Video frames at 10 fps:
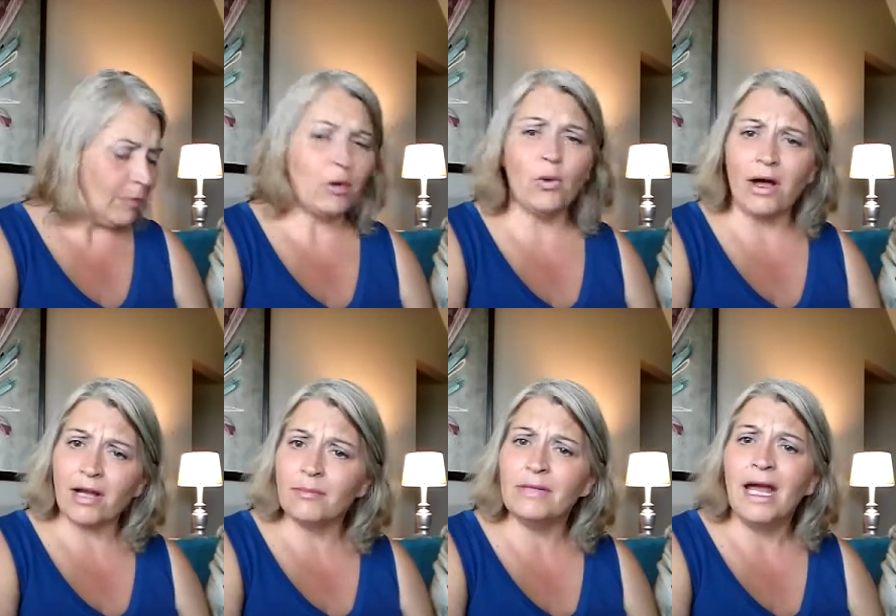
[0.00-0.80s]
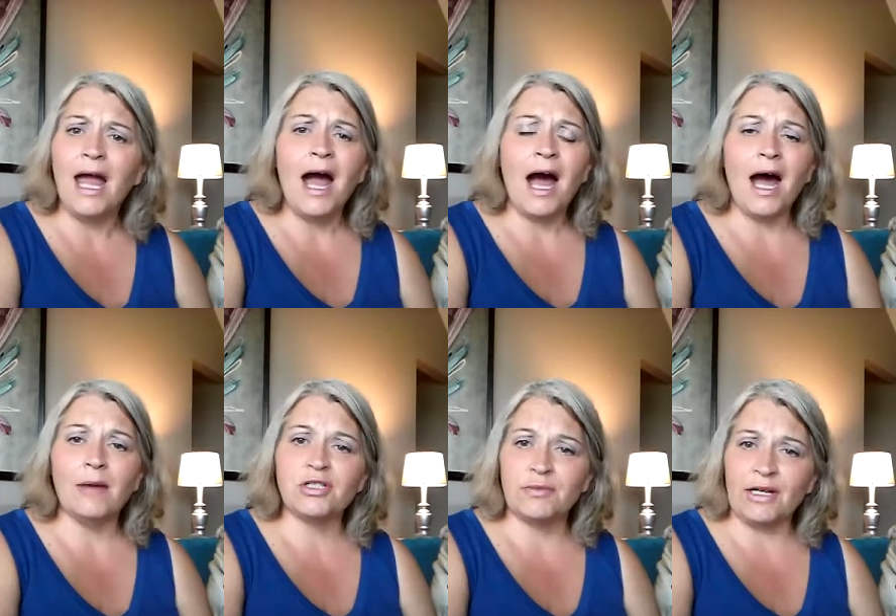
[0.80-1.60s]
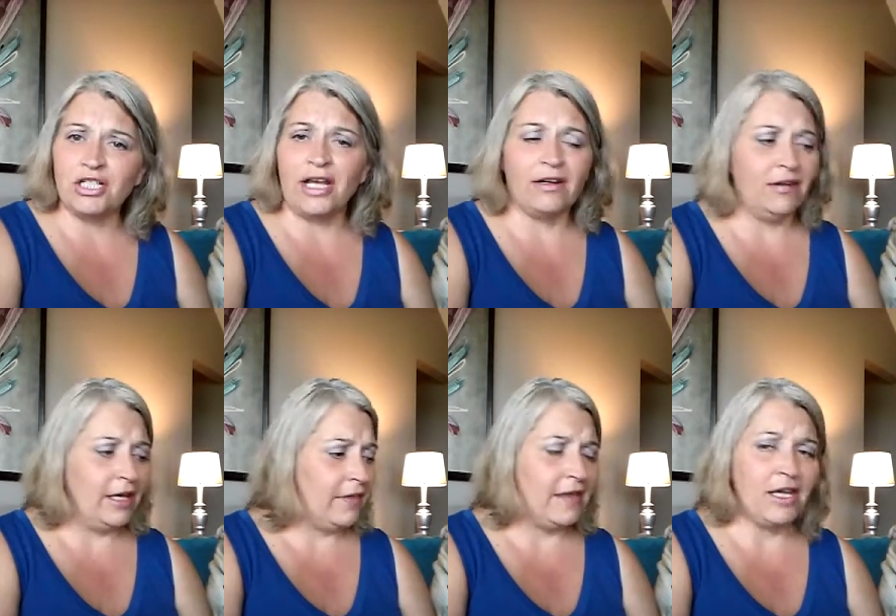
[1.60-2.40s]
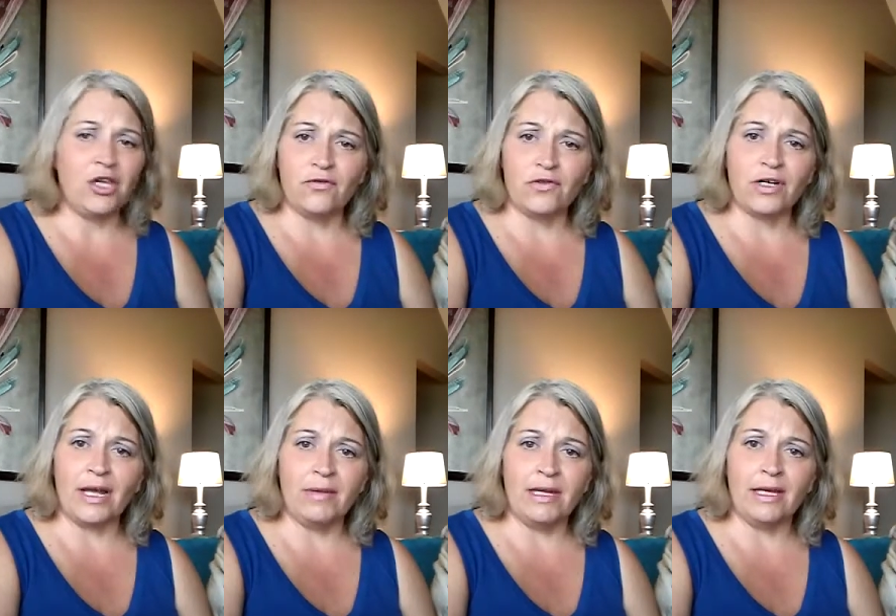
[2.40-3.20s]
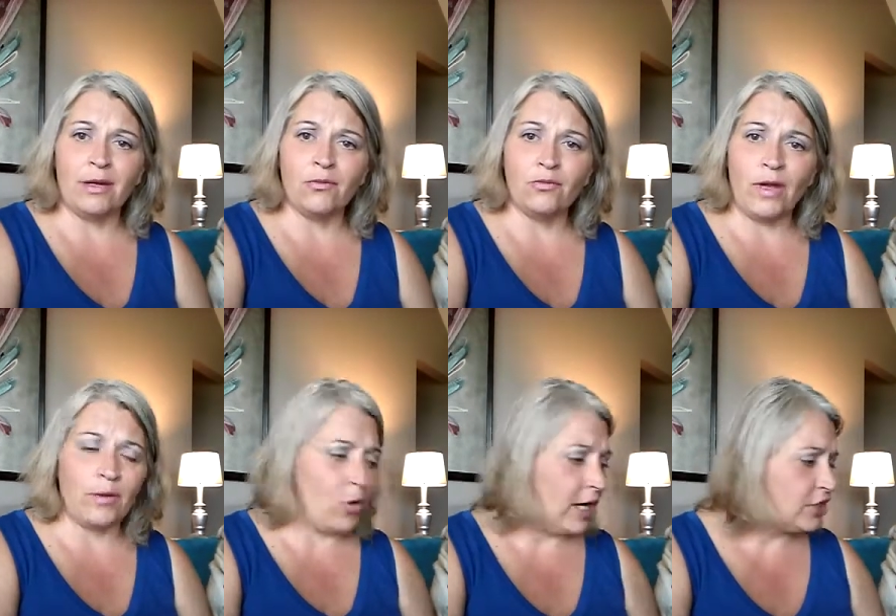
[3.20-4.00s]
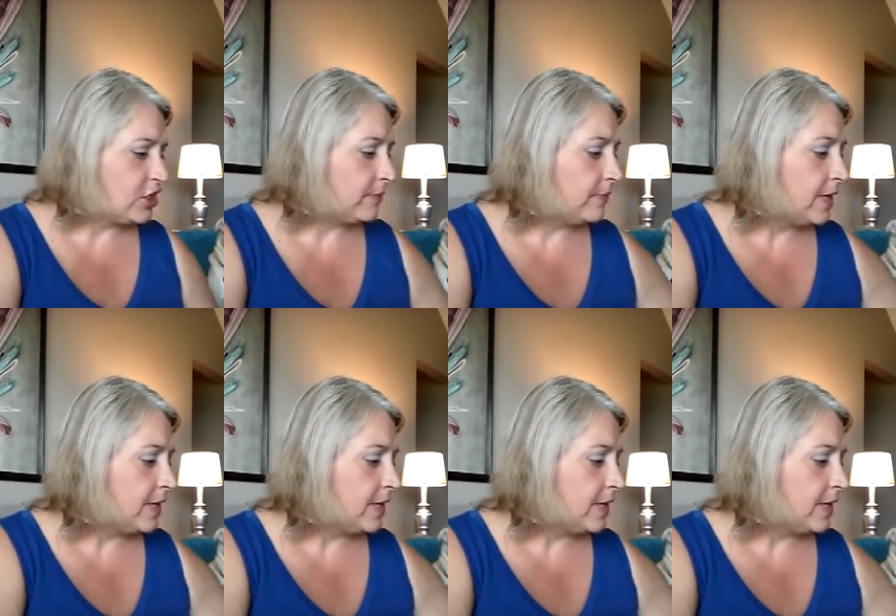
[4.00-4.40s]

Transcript: But welcome to my channel, and thank you for coming and watching.